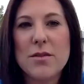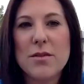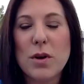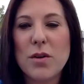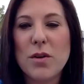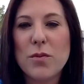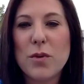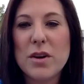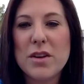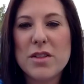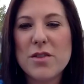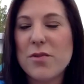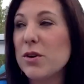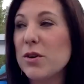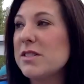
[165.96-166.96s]
well, one of
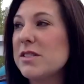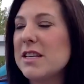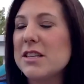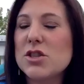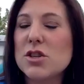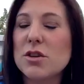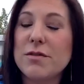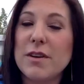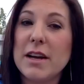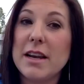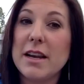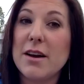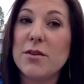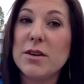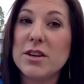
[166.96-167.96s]
the first things you'll find
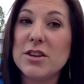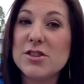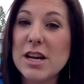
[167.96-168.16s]
out when you